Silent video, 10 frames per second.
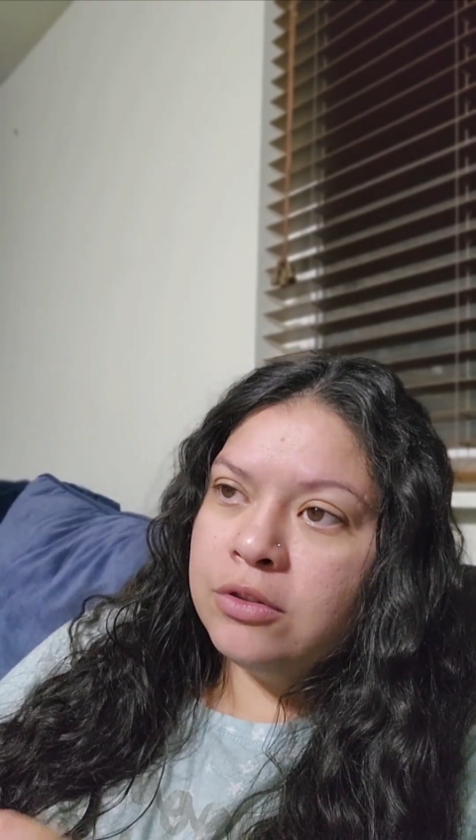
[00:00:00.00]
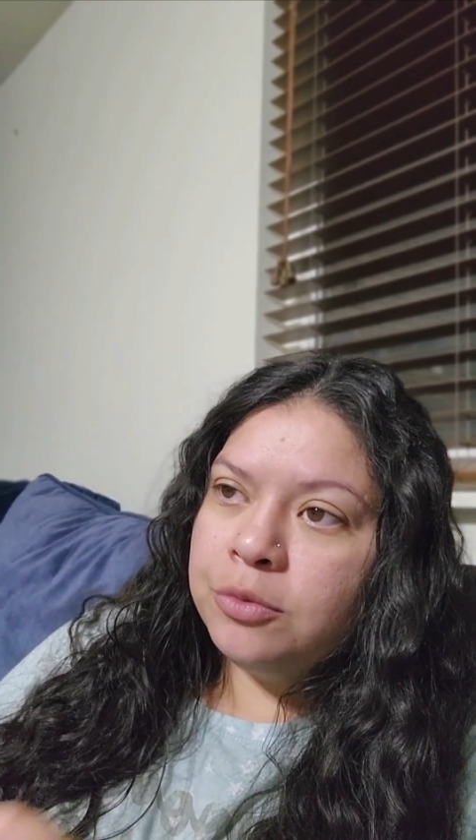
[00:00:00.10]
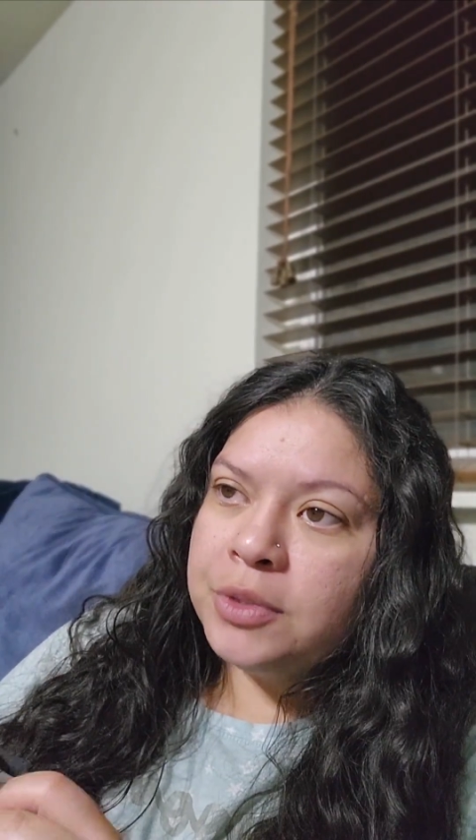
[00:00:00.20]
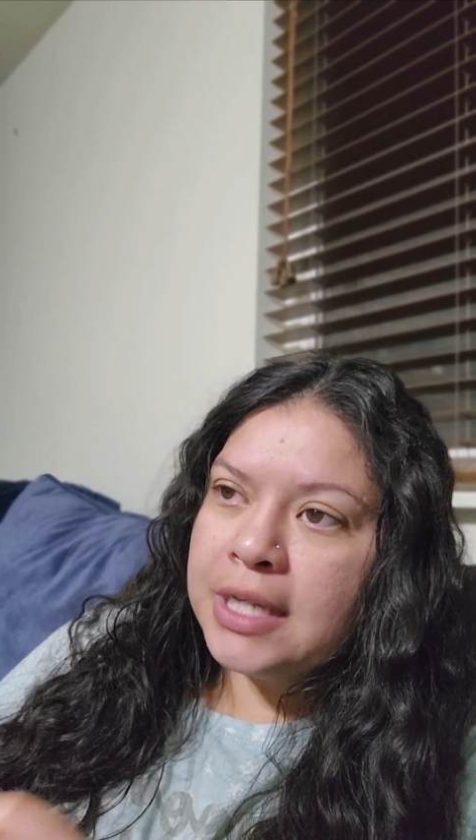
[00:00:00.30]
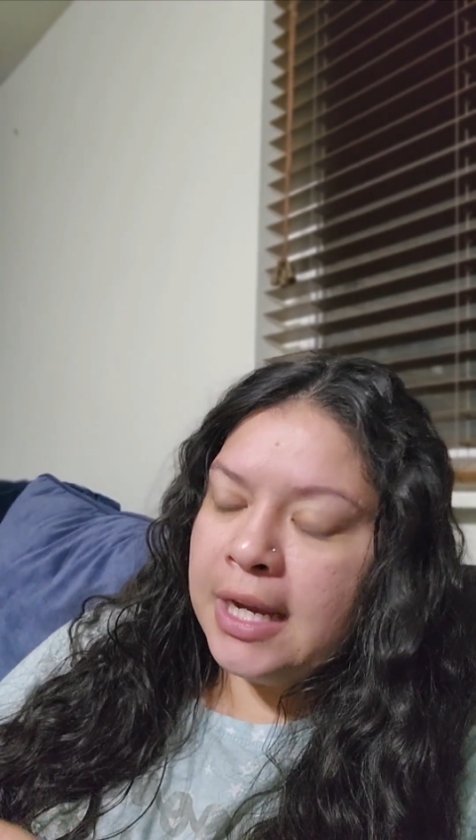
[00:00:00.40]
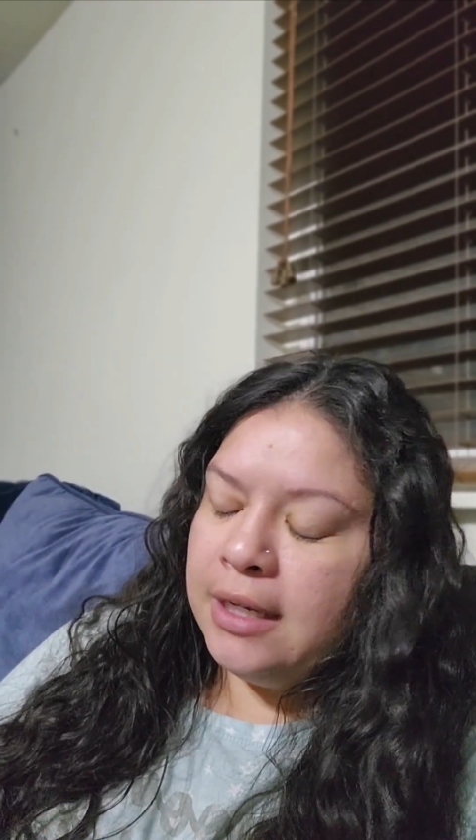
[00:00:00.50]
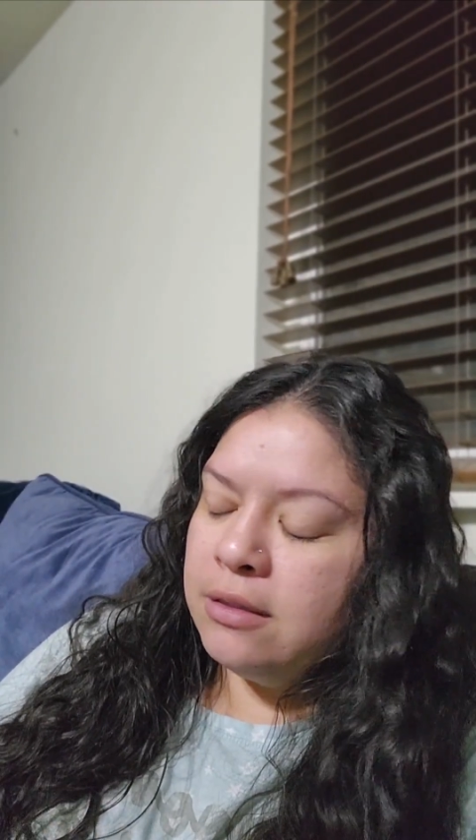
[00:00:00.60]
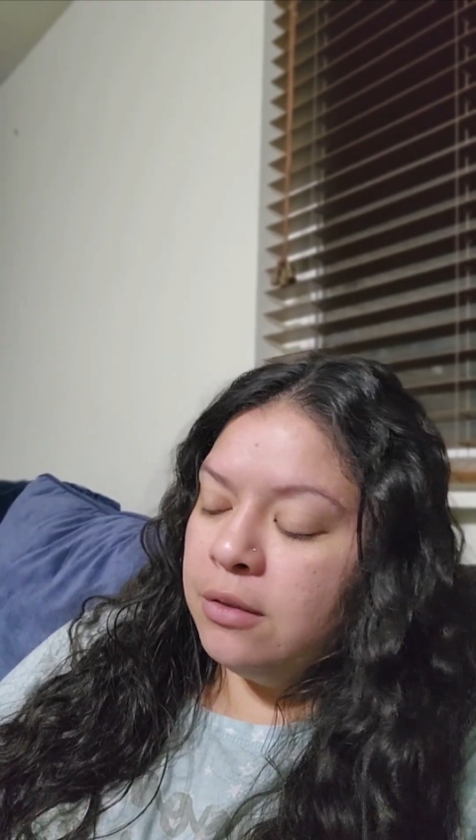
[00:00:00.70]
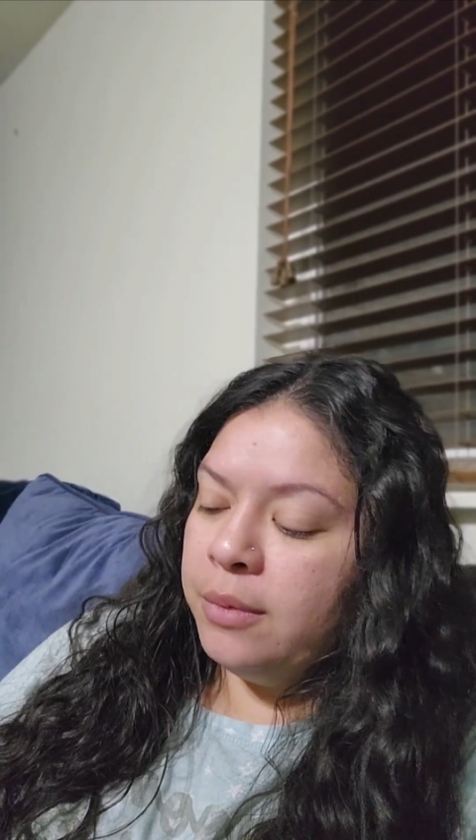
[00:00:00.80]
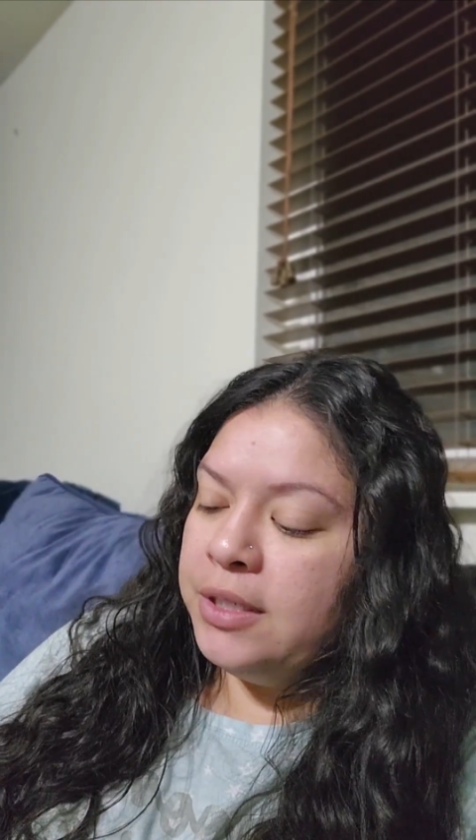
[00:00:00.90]
super
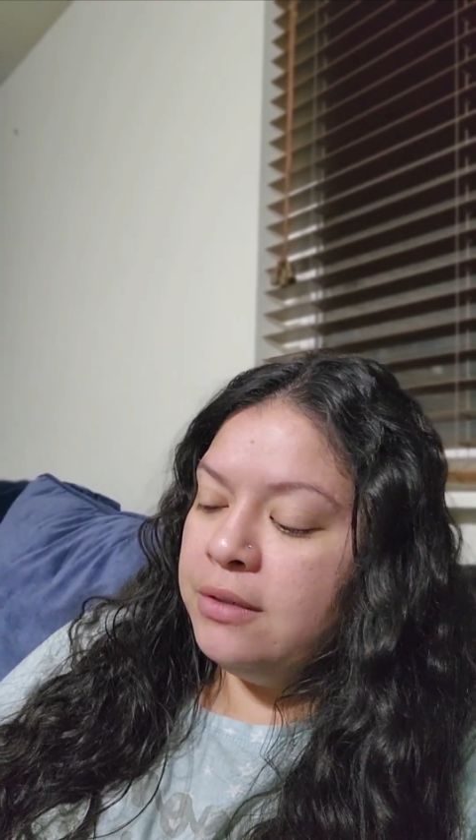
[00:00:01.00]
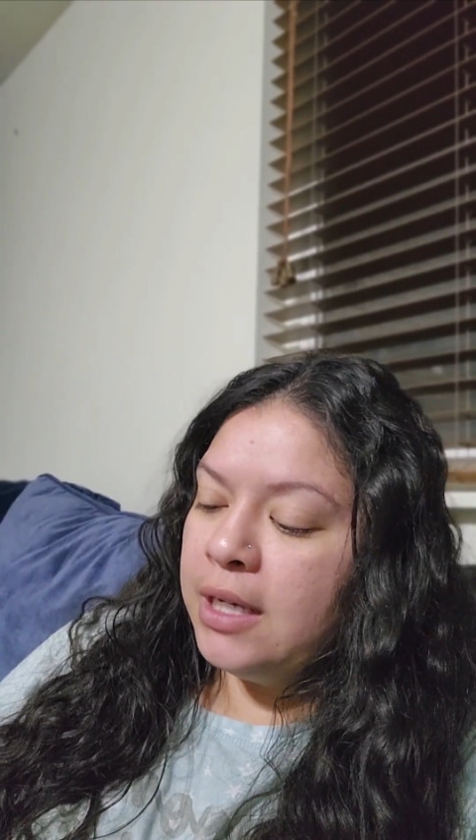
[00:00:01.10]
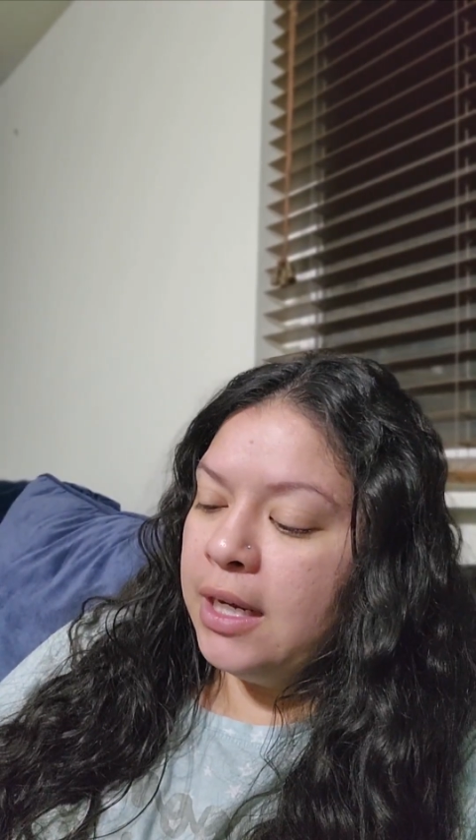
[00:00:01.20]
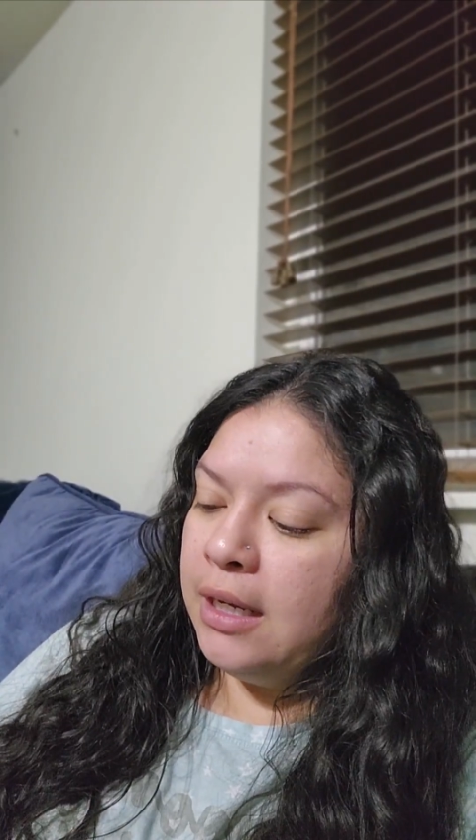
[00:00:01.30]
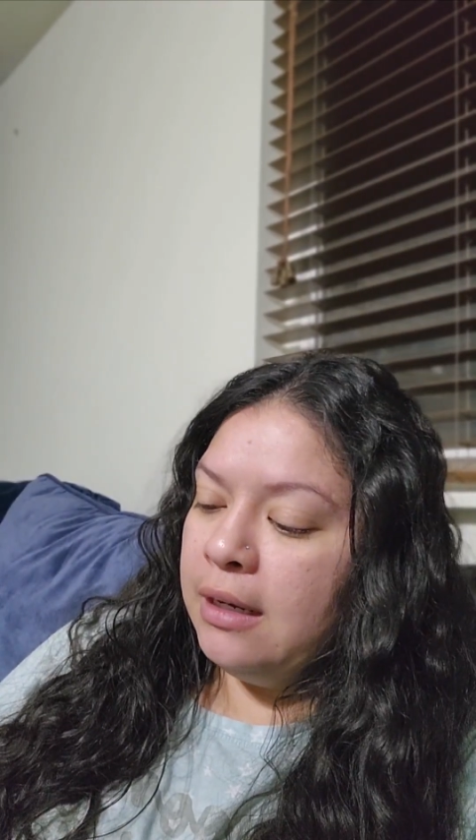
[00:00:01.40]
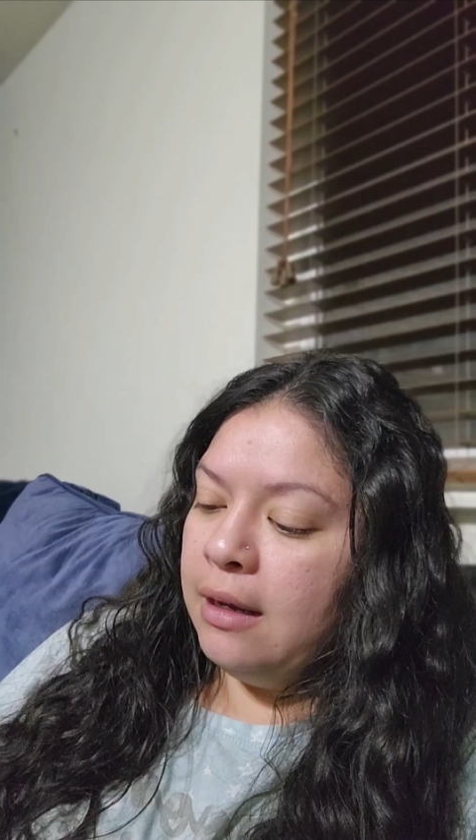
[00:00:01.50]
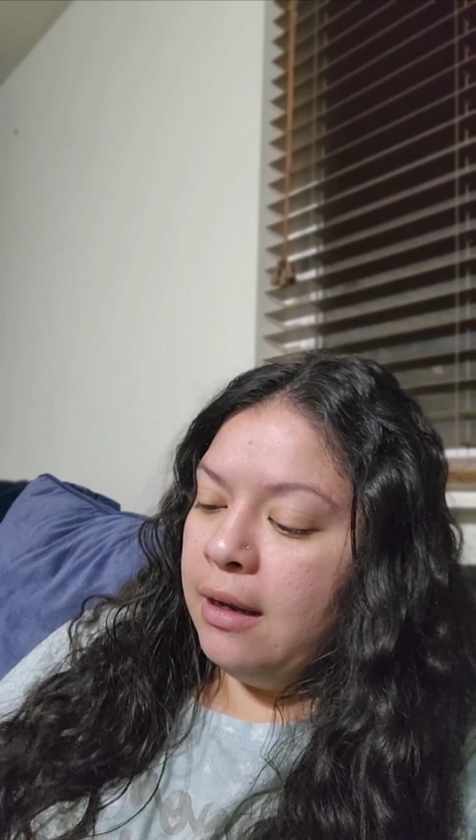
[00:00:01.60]
tight, so way too tight.